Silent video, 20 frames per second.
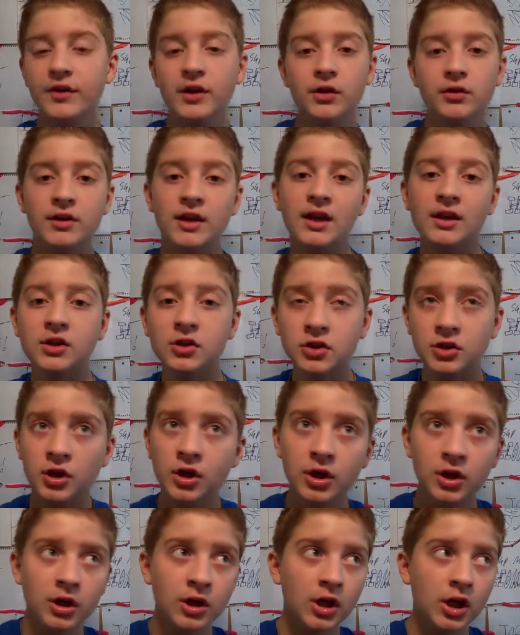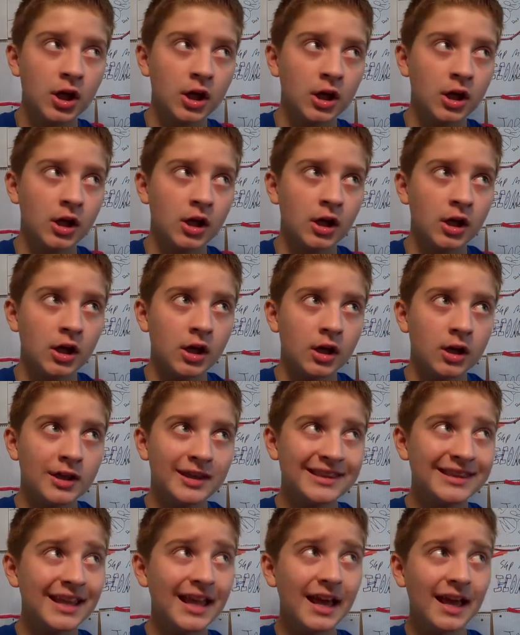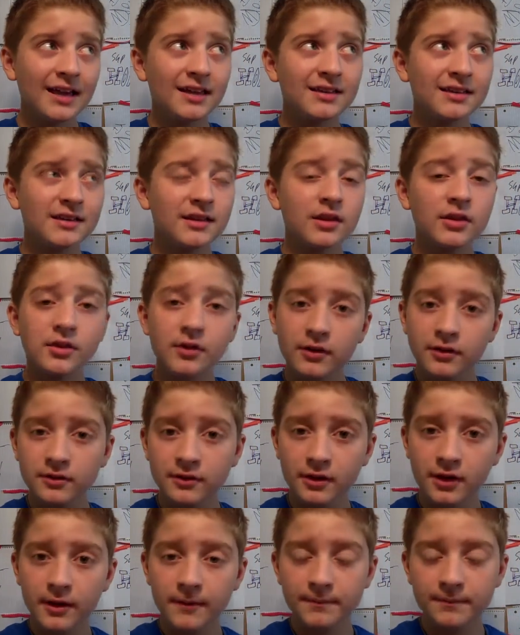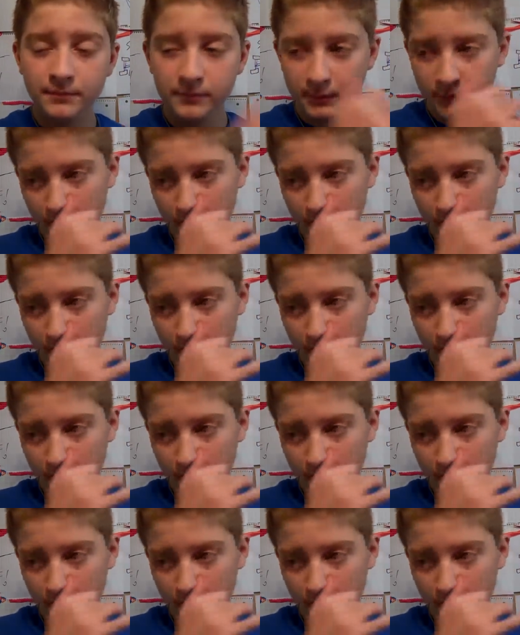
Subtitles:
new video next Thursday.